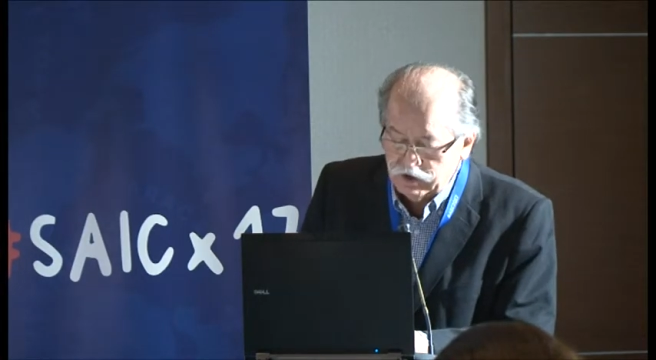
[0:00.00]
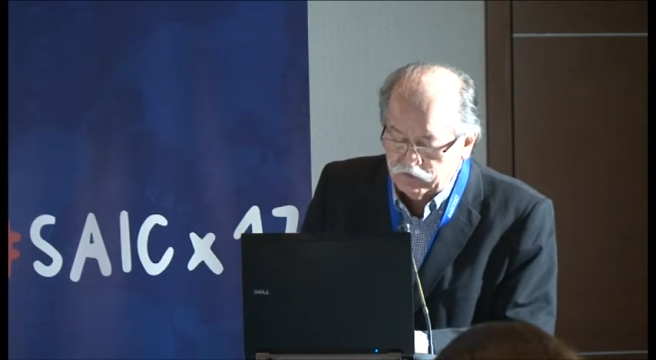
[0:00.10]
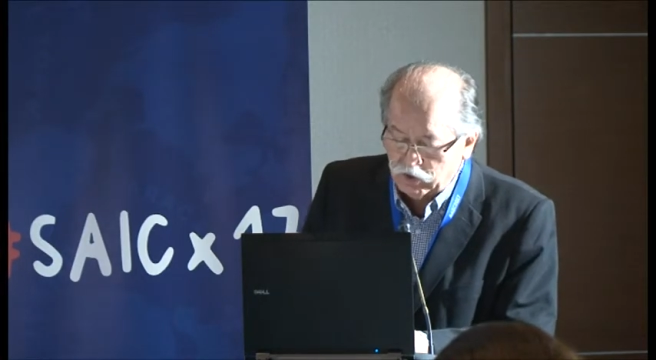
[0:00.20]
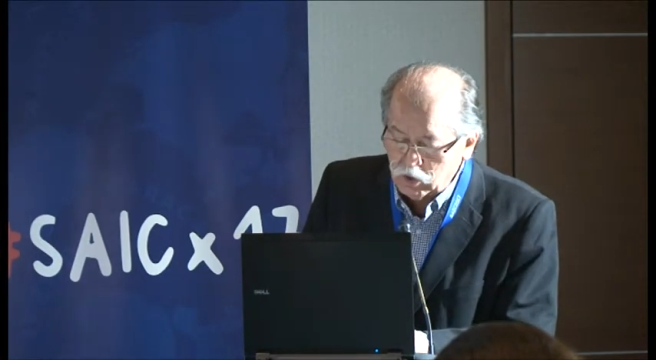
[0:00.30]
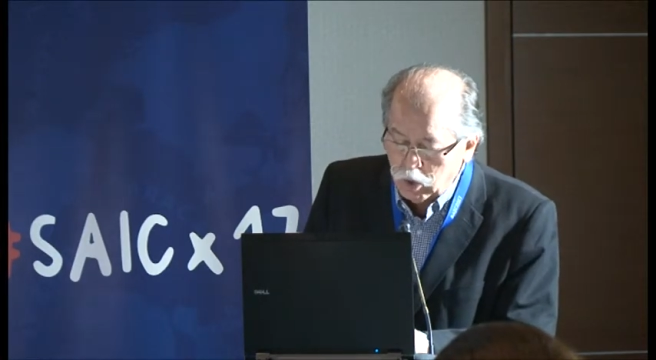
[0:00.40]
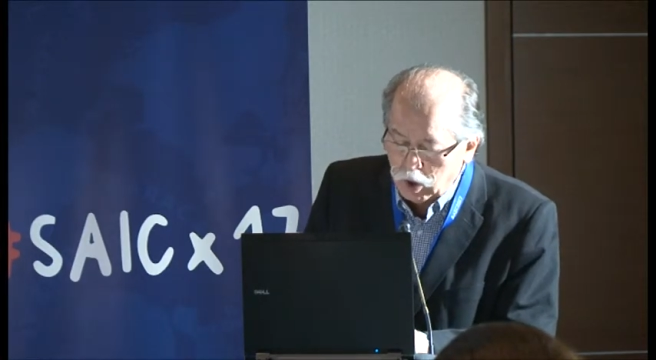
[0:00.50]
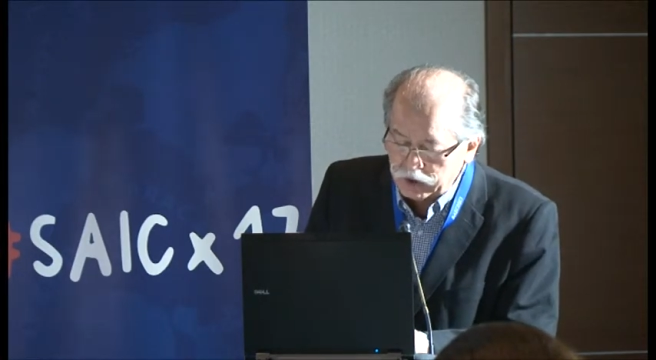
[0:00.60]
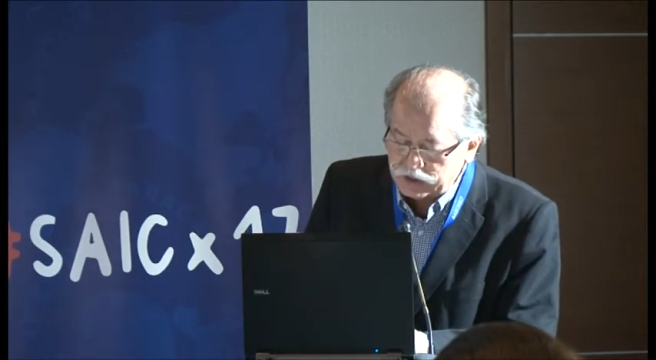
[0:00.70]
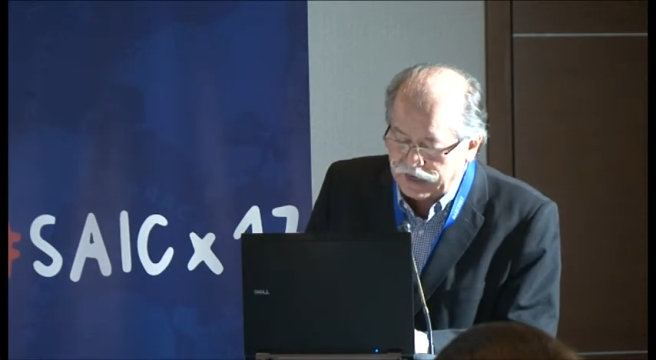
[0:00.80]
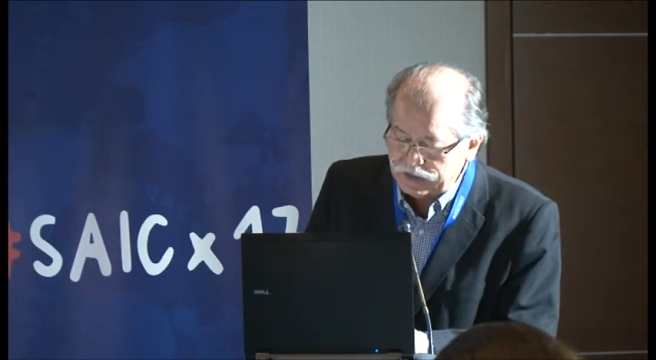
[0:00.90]
from
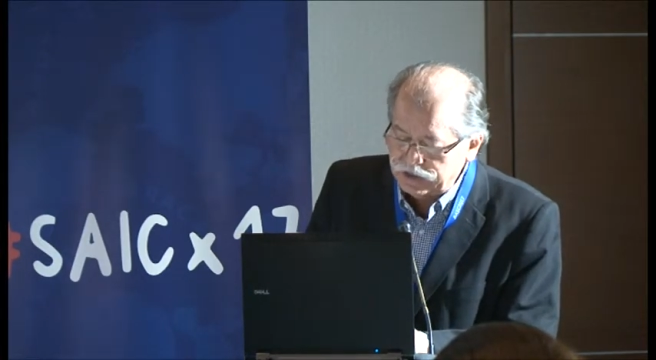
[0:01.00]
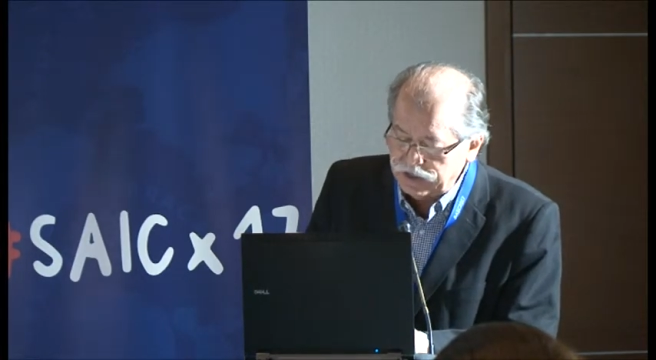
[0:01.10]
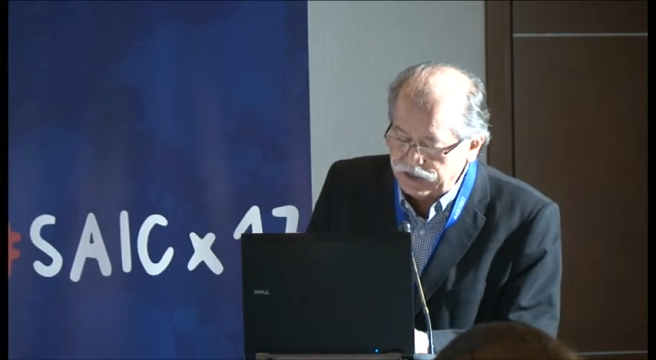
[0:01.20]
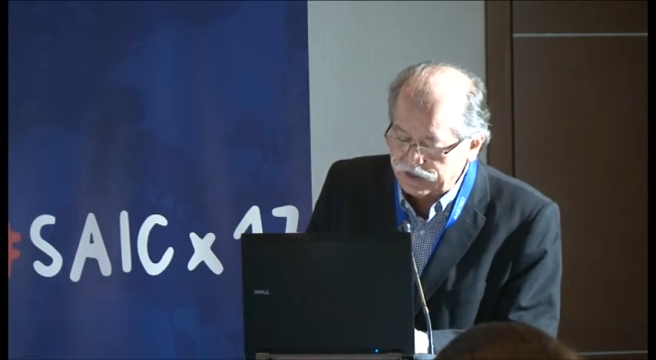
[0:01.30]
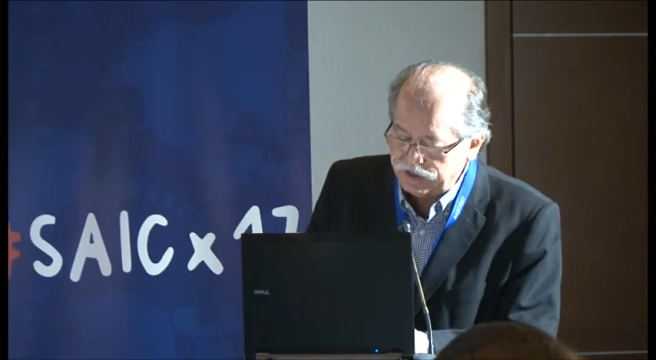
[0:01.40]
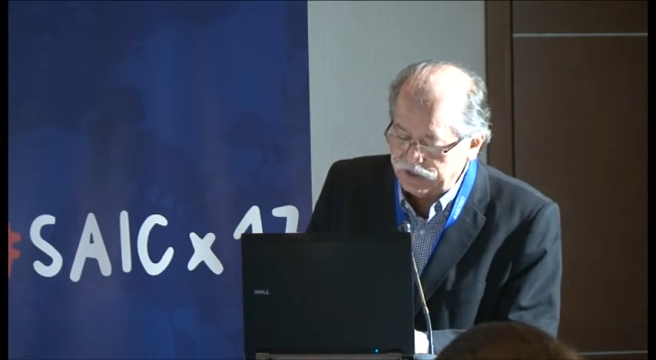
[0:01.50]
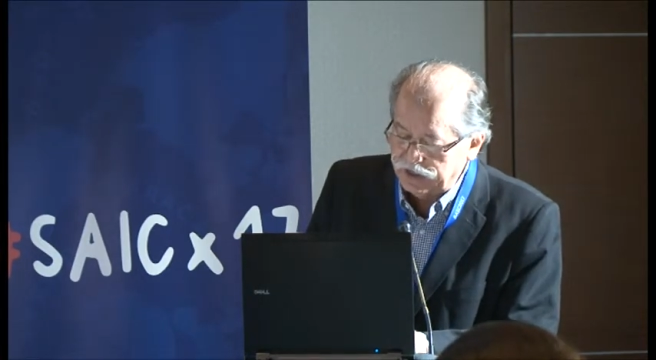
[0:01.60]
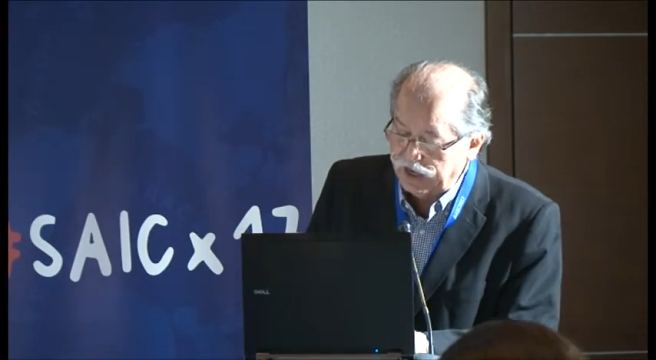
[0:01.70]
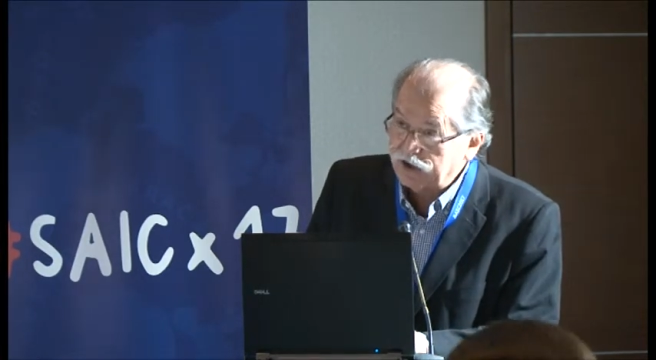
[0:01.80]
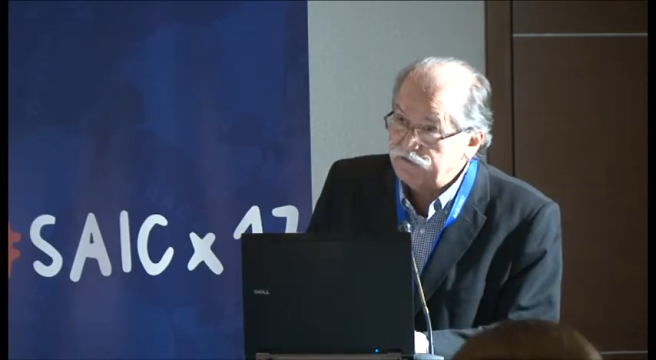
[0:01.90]
work and dinner,
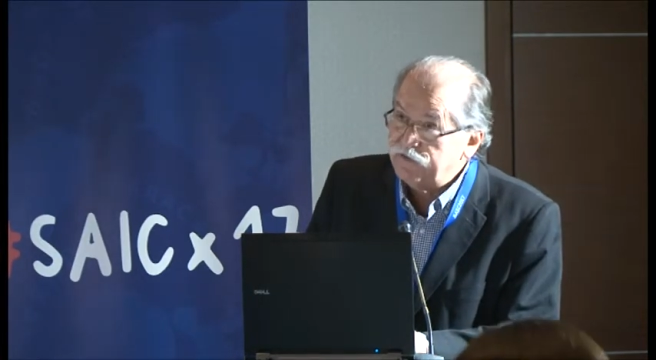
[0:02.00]
and